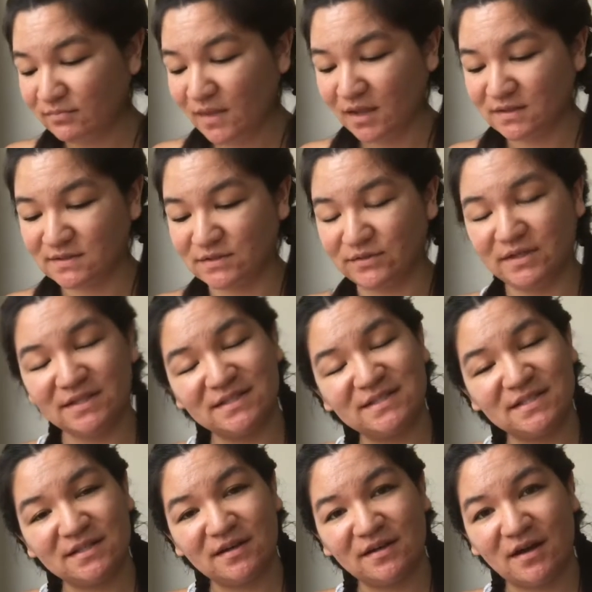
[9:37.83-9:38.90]
So these
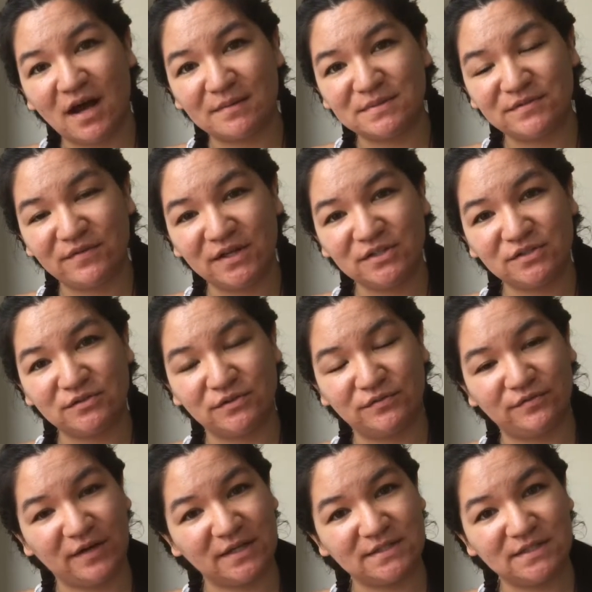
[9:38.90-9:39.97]
observational
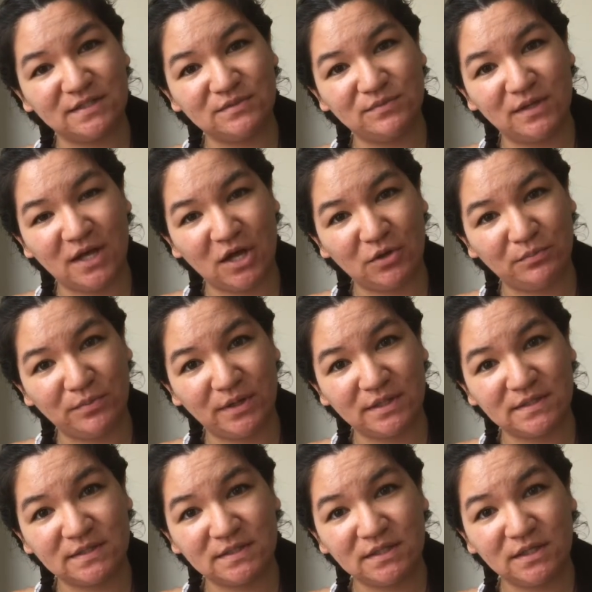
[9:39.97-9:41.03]
devices will help
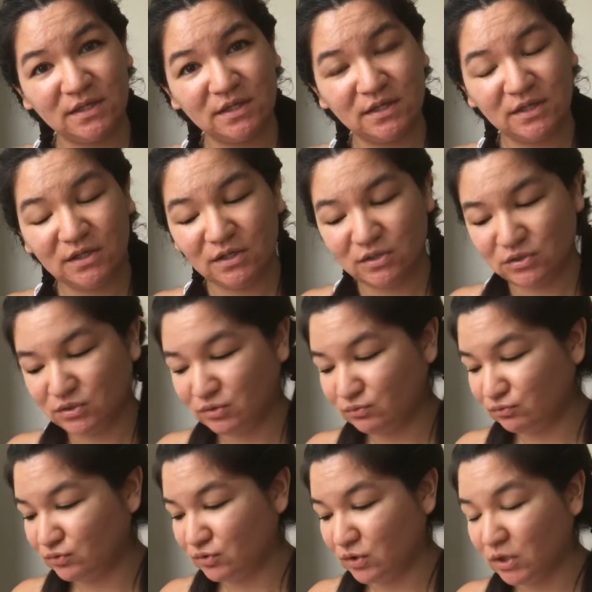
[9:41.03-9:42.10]
us to
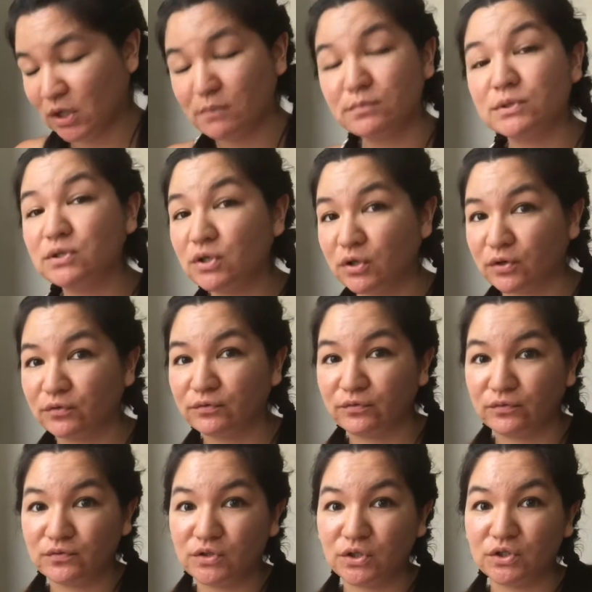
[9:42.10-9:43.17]
observe,
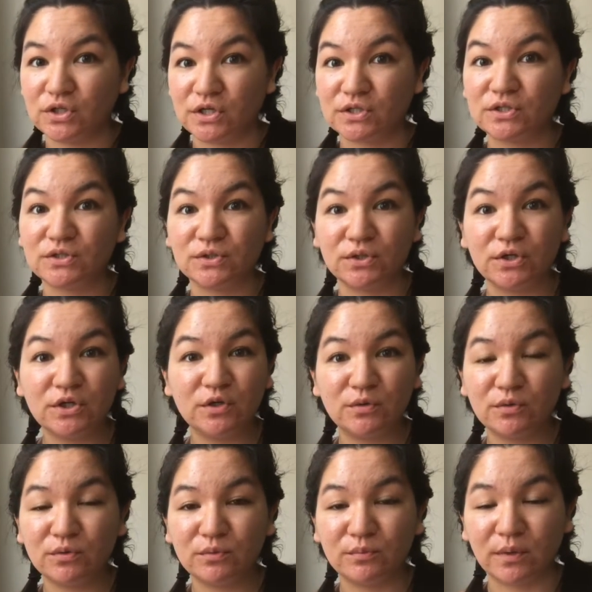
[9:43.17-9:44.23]
to just look
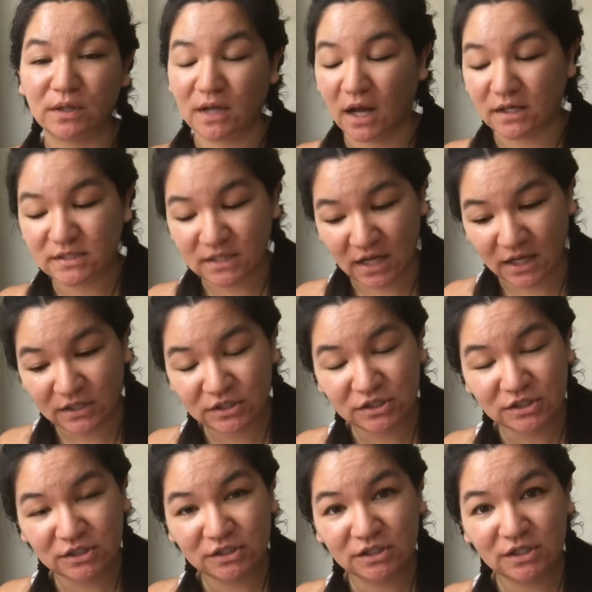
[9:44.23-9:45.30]
but not
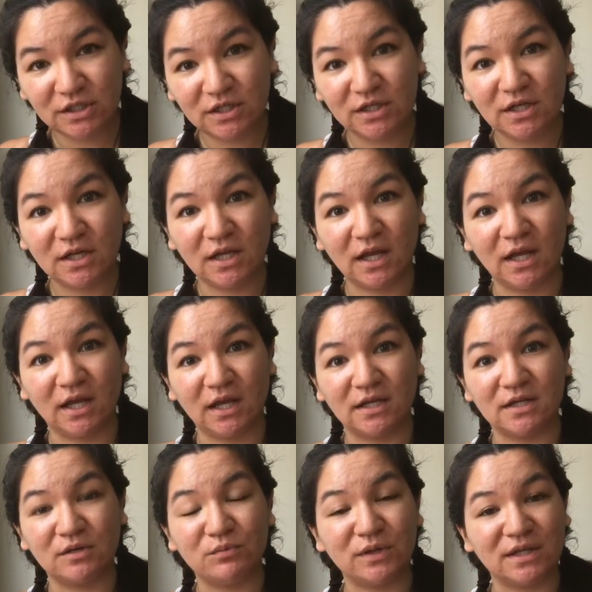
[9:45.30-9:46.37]
touch,
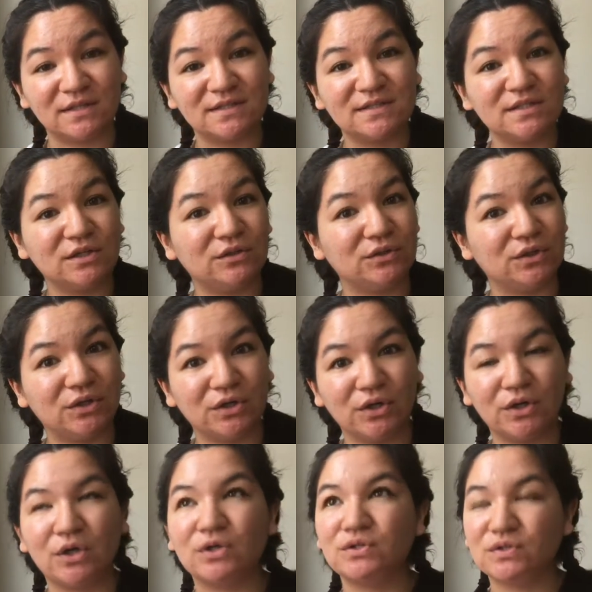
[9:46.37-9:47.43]
and we can still
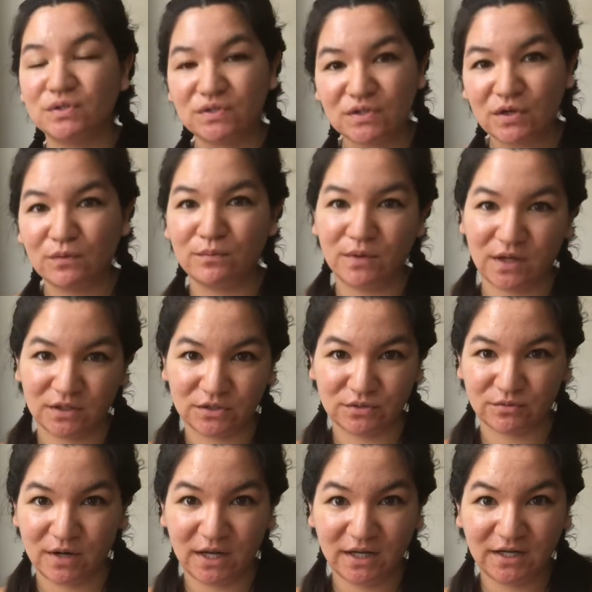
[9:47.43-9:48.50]
learn so much,
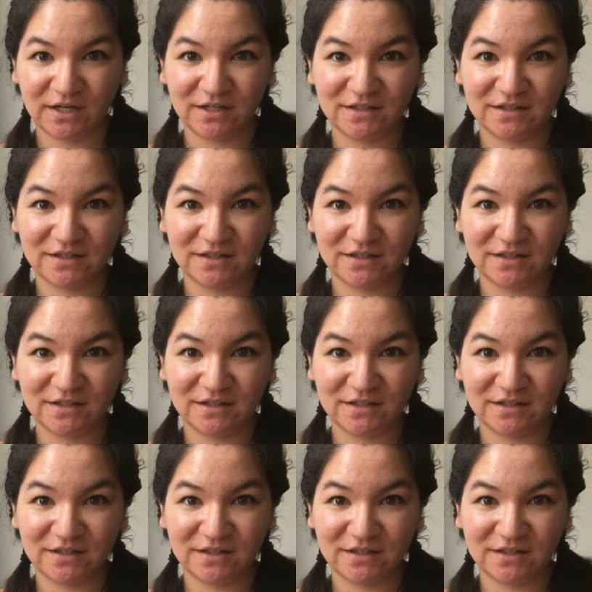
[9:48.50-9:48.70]
right?